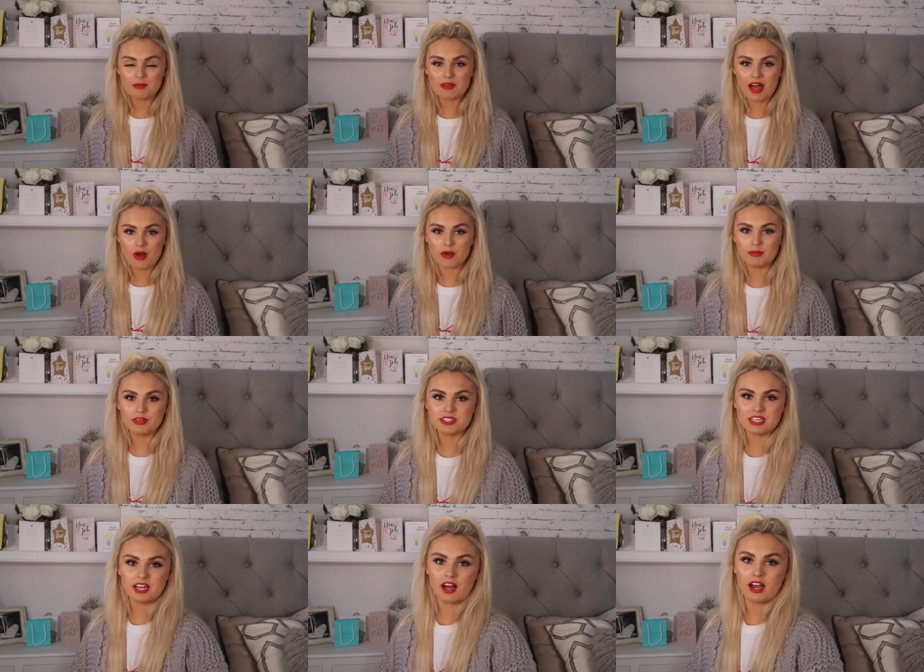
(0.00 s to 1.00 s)
it without a
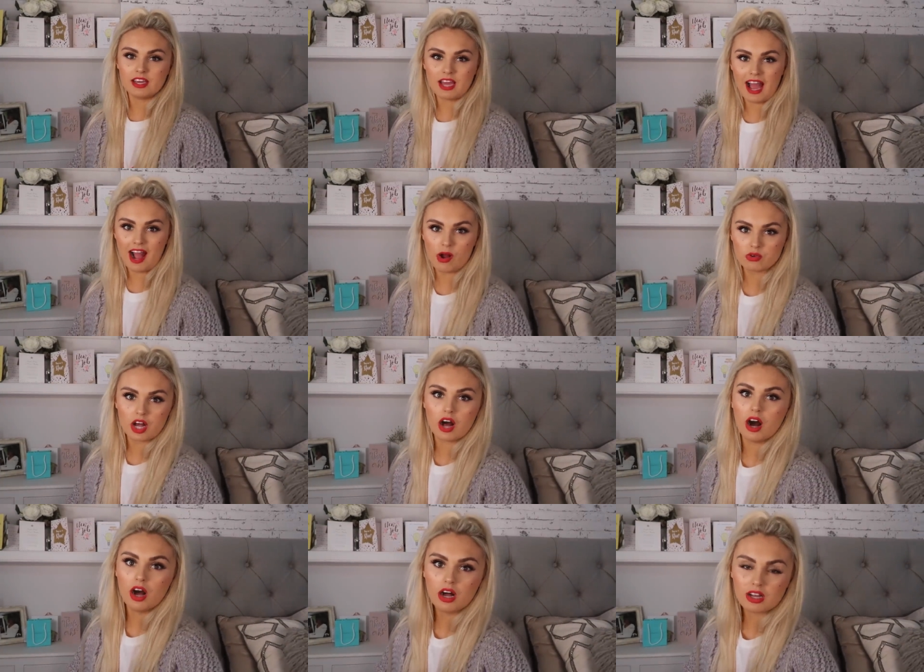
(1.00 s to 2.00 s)
beauty light. How
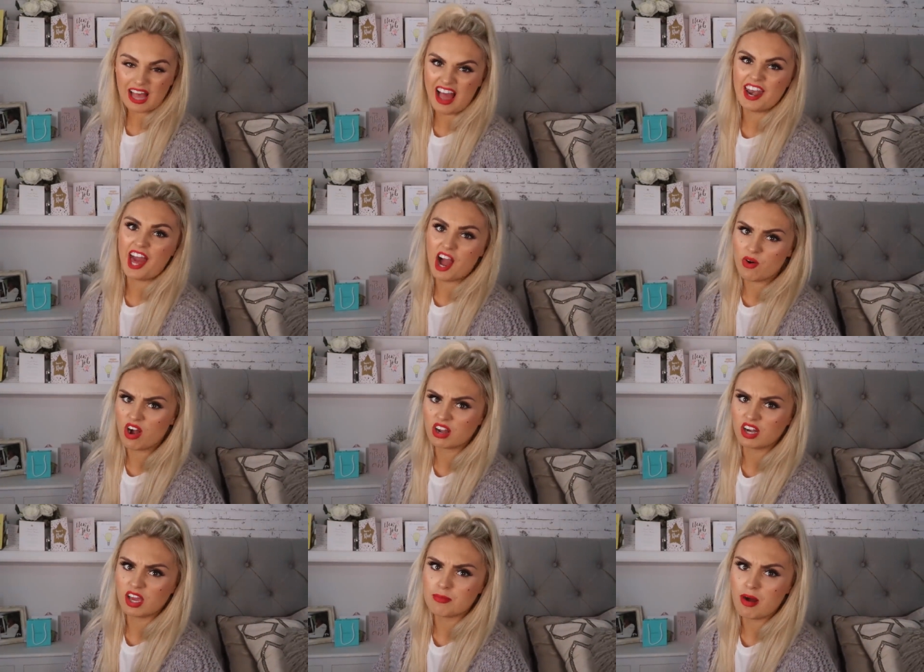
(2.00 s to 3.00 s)
dark and how
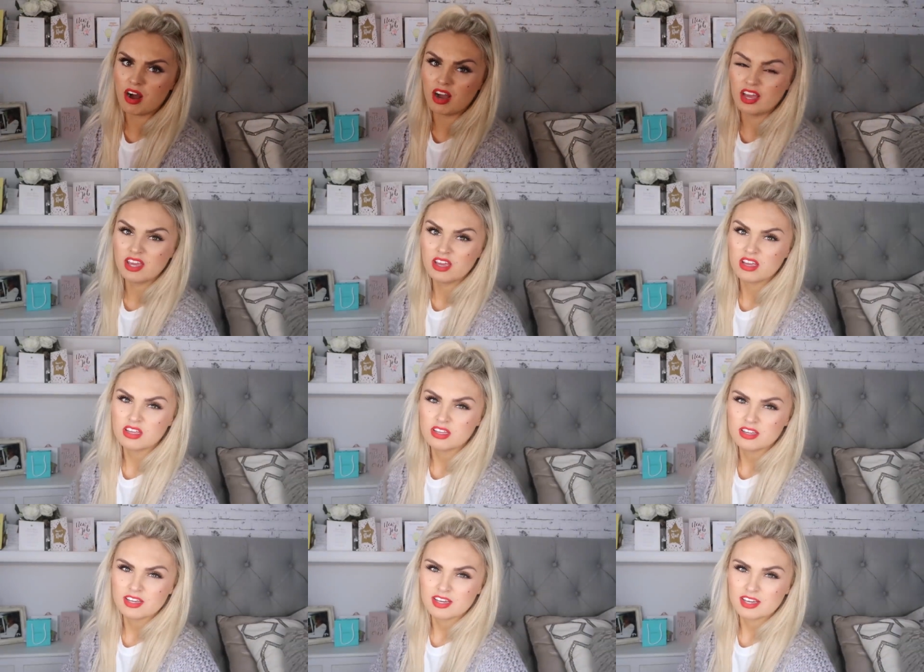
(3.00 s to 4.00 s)
ugly am I?
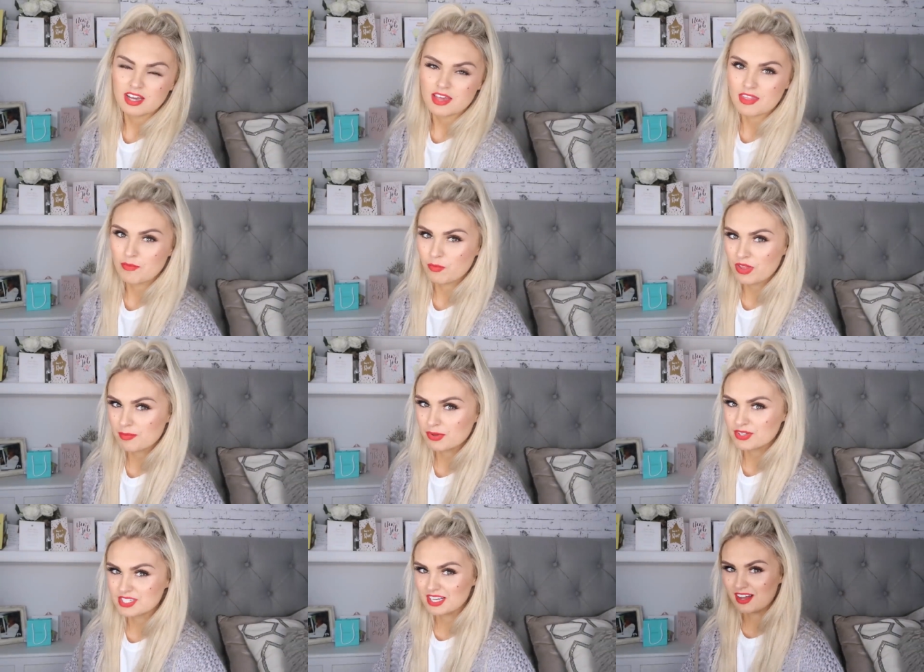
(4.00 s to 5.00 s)
No. And then sure. with a
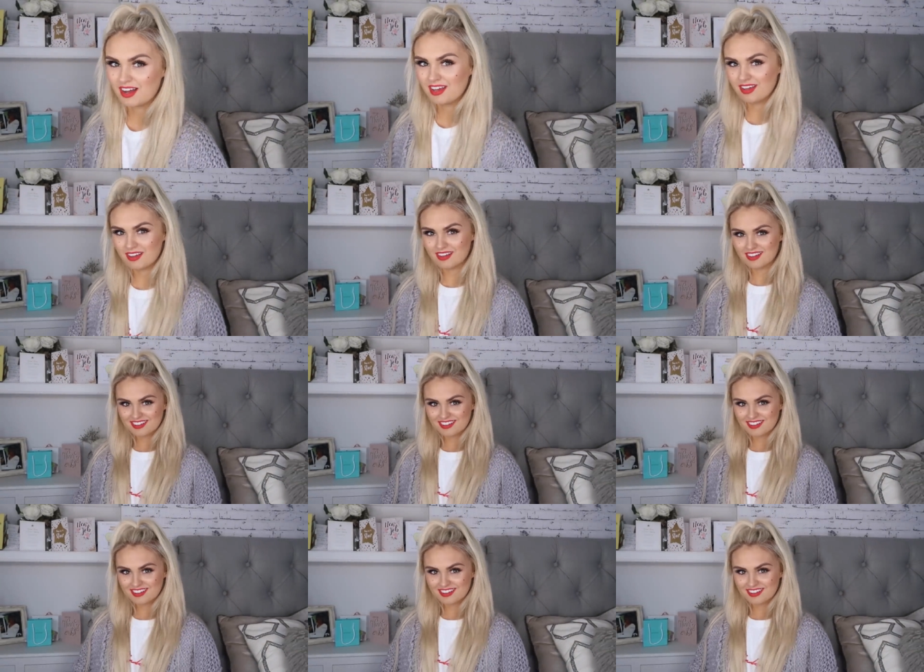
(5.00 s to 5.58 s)
beauty light.